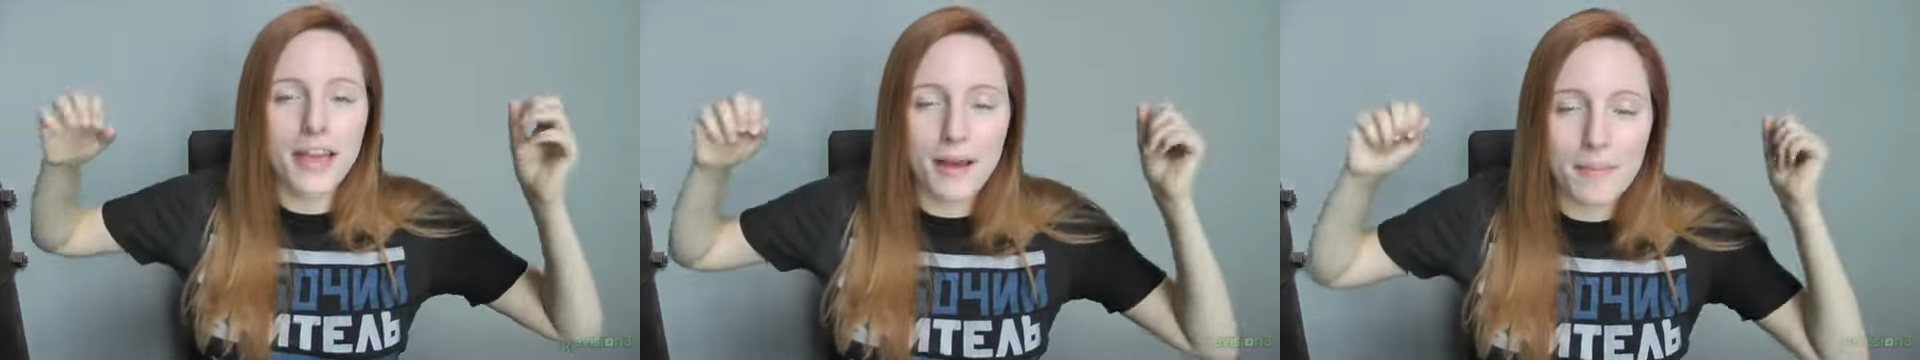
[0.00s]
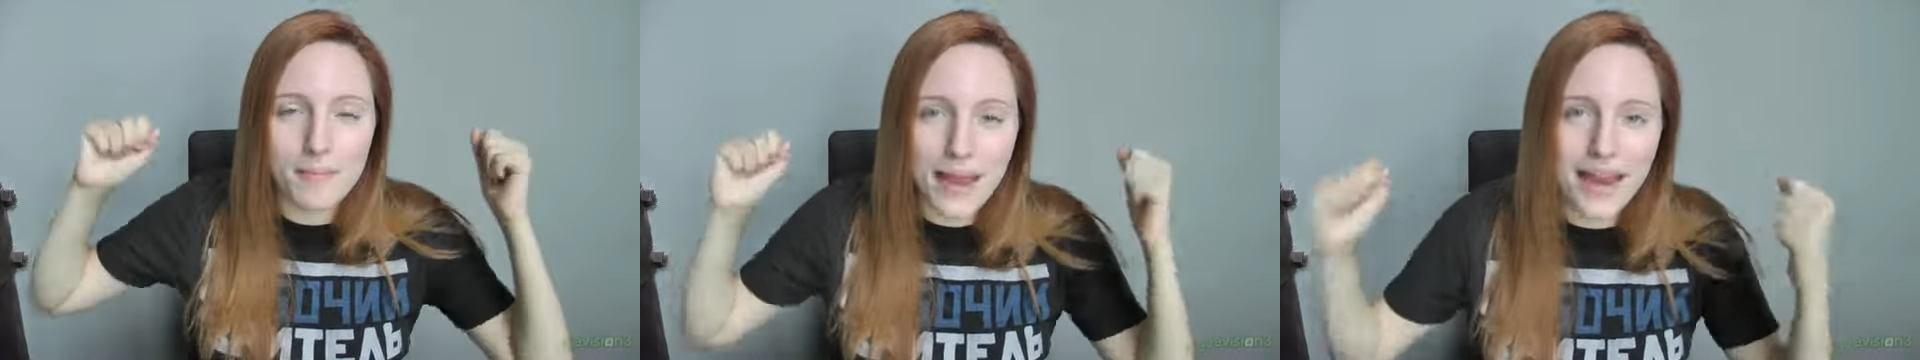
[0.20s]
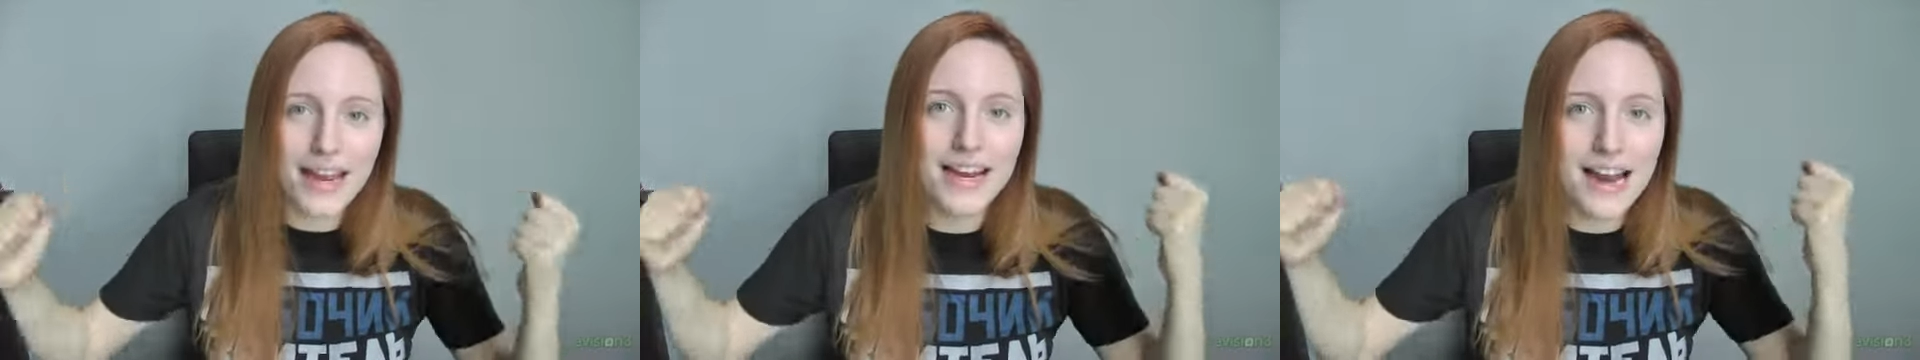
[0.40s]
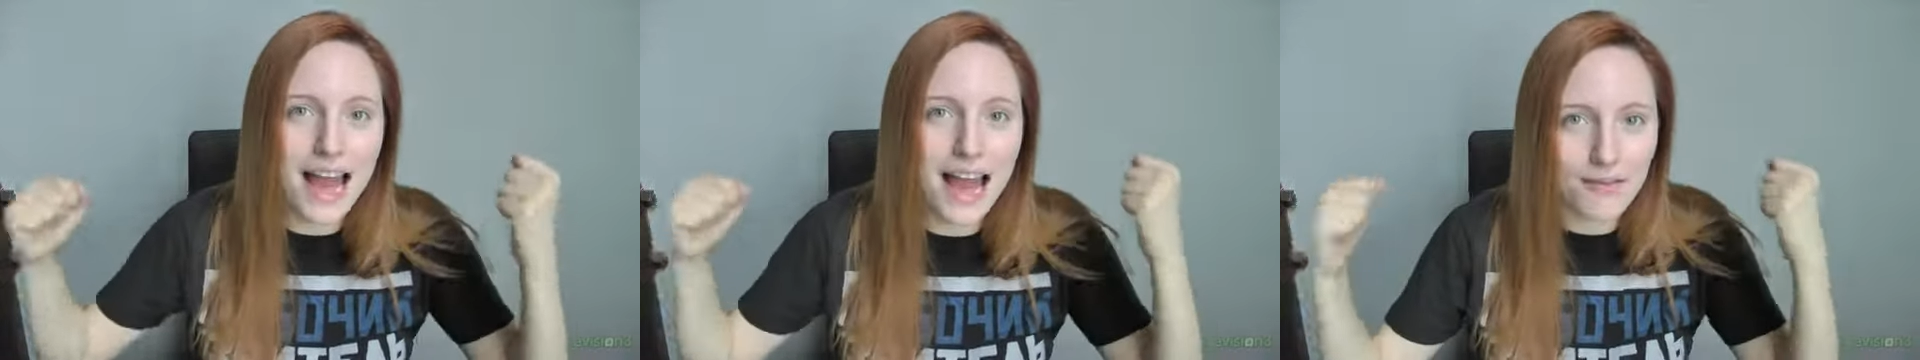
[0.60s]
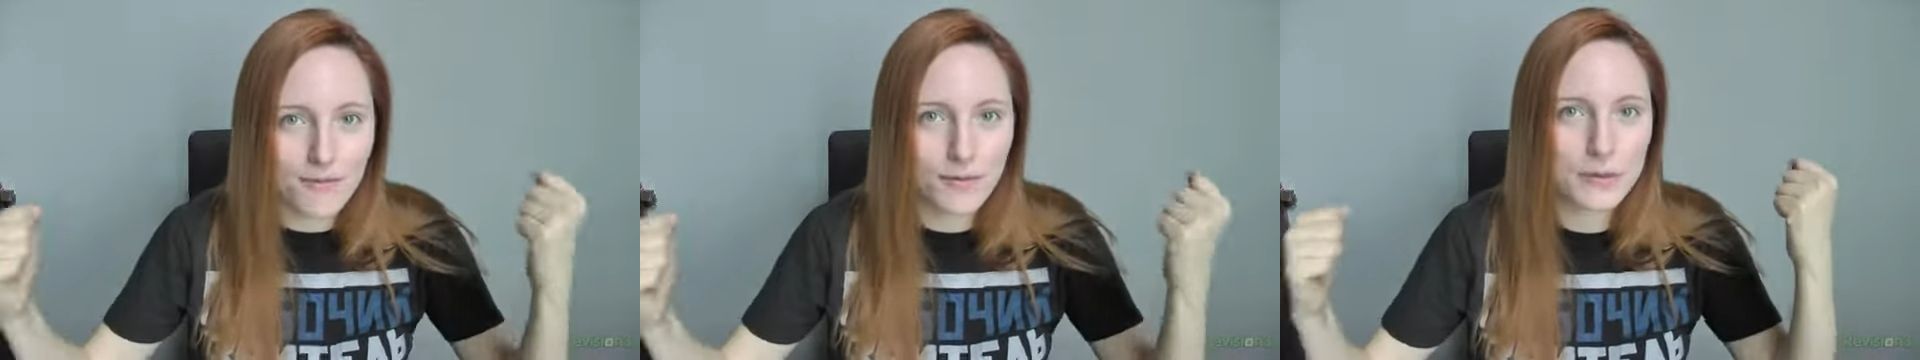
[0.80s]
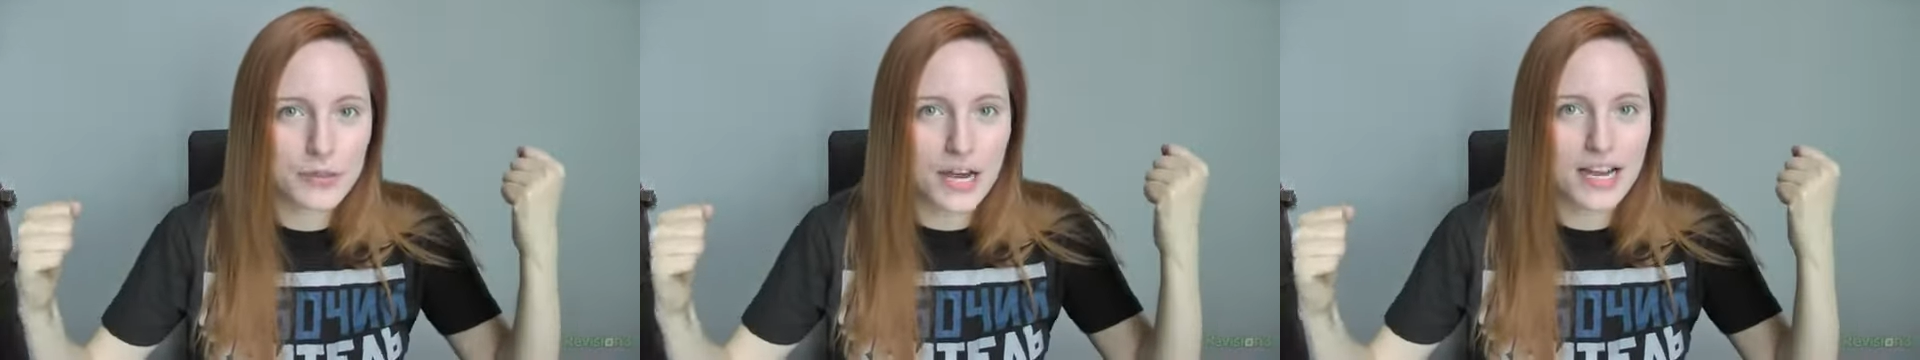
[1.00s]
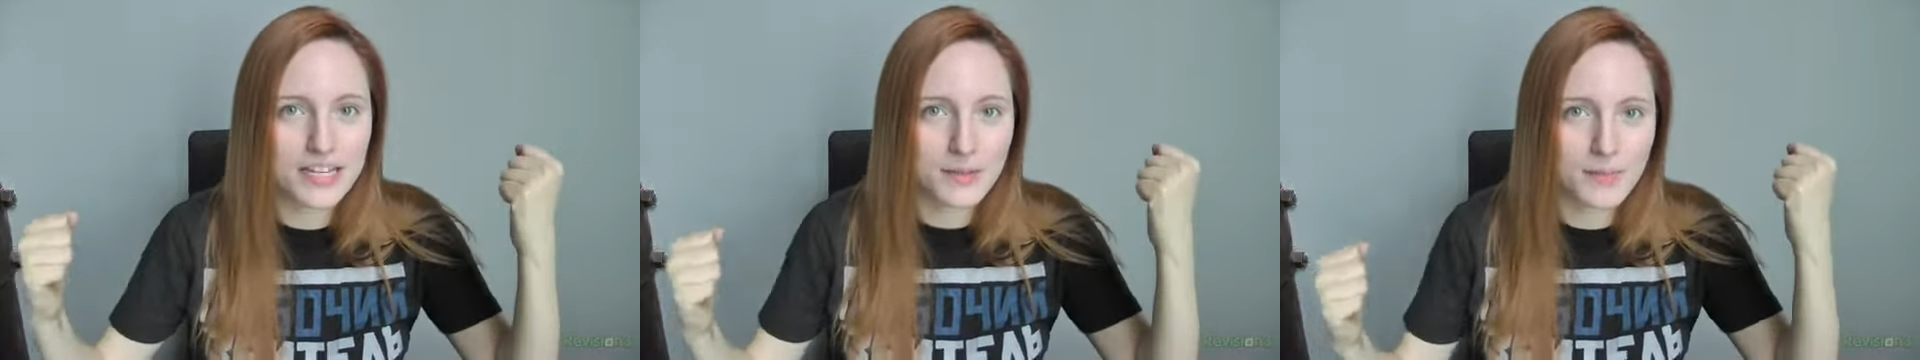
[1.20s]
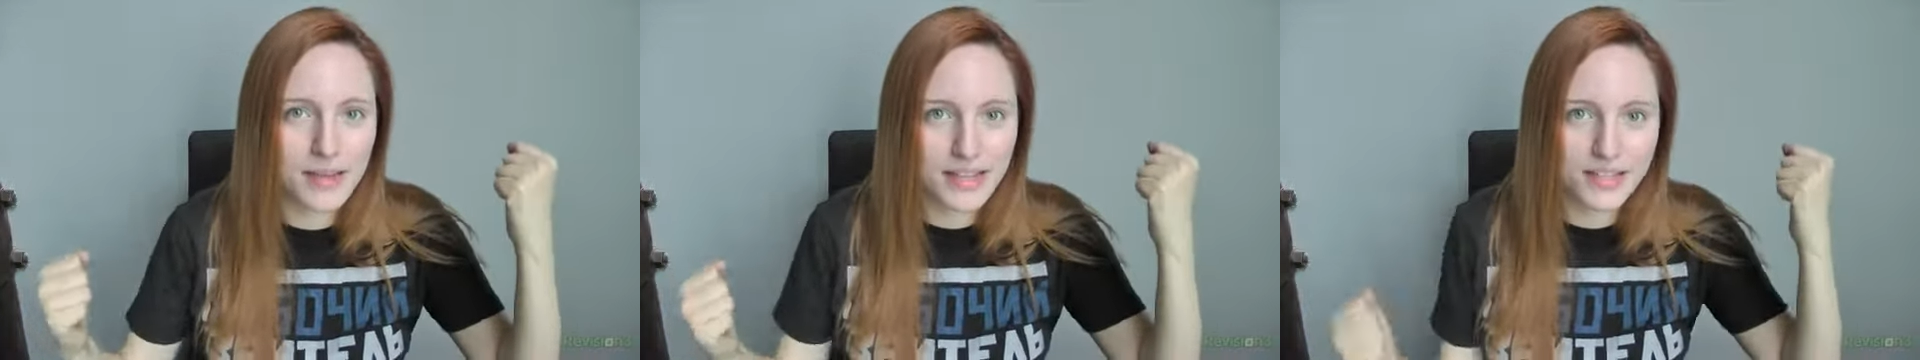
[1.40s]
campaign
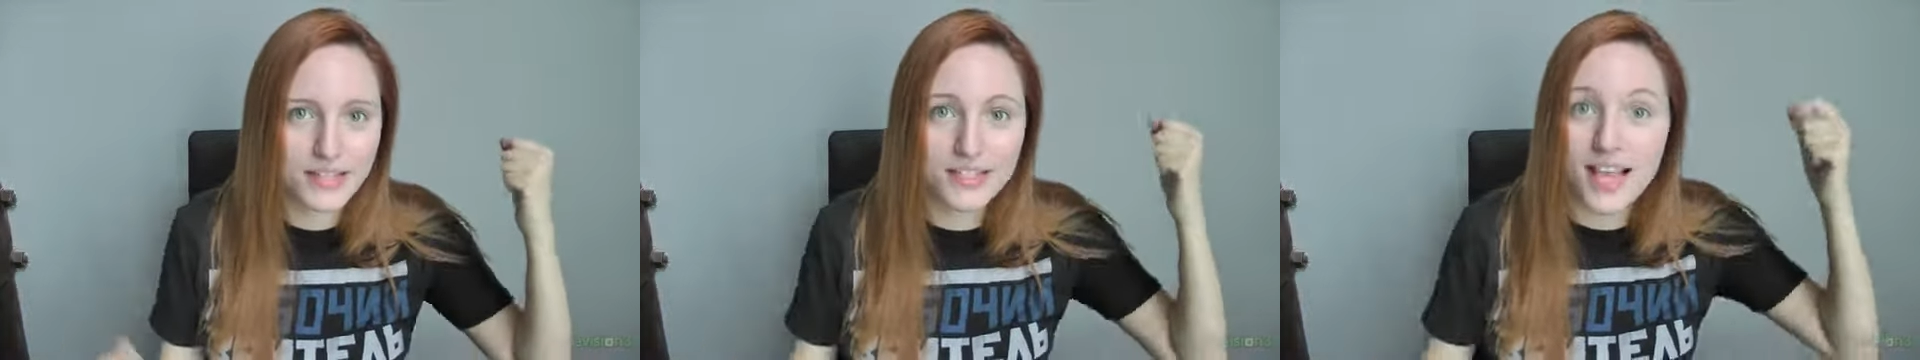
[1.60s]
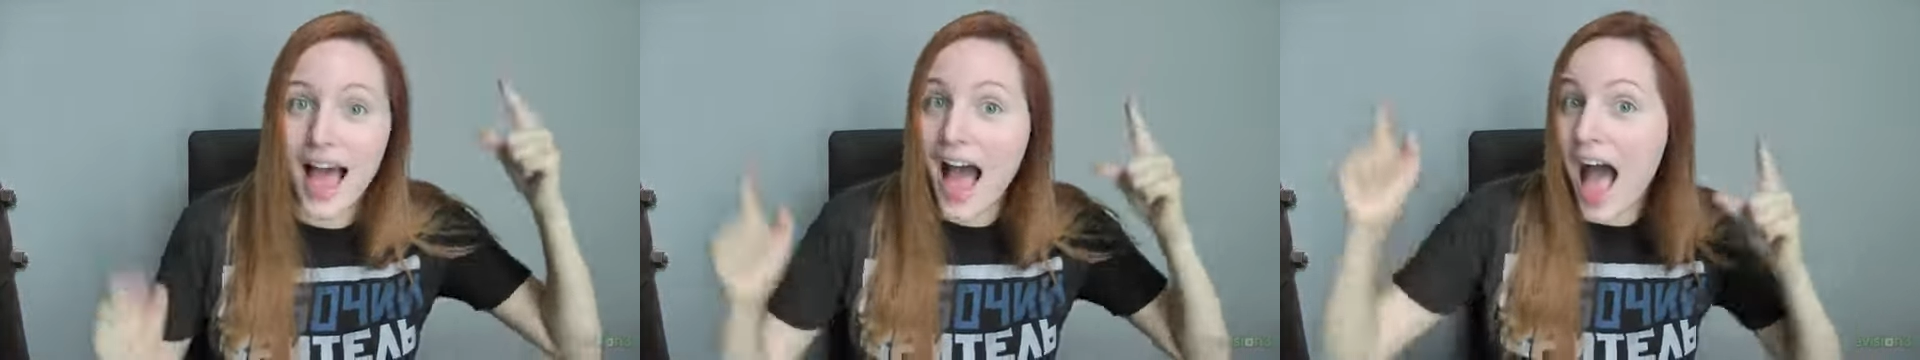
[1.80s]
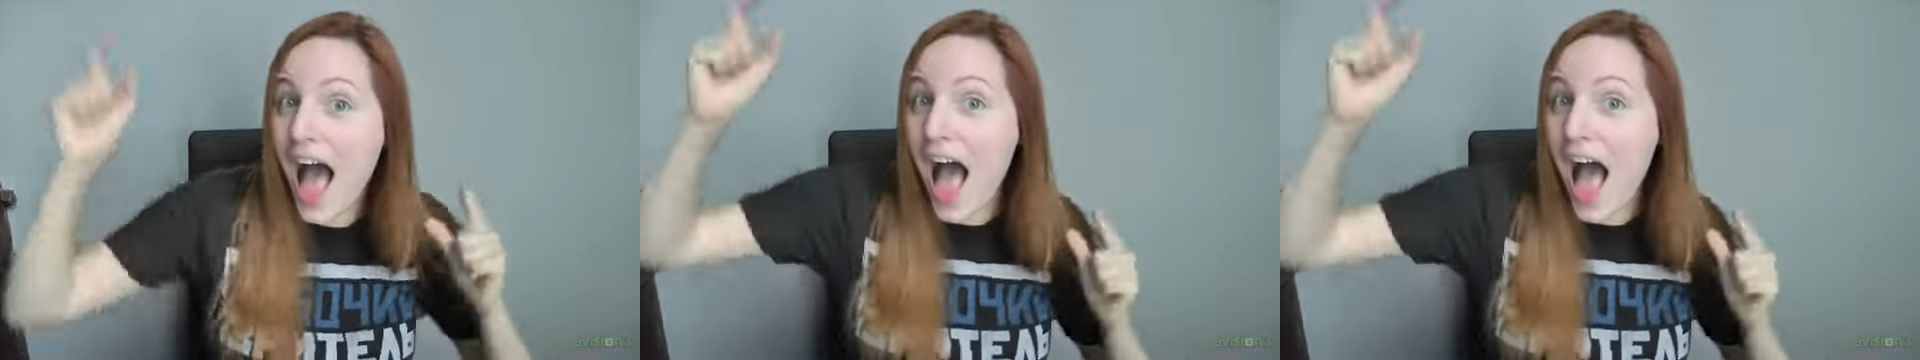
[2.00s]
advertisements.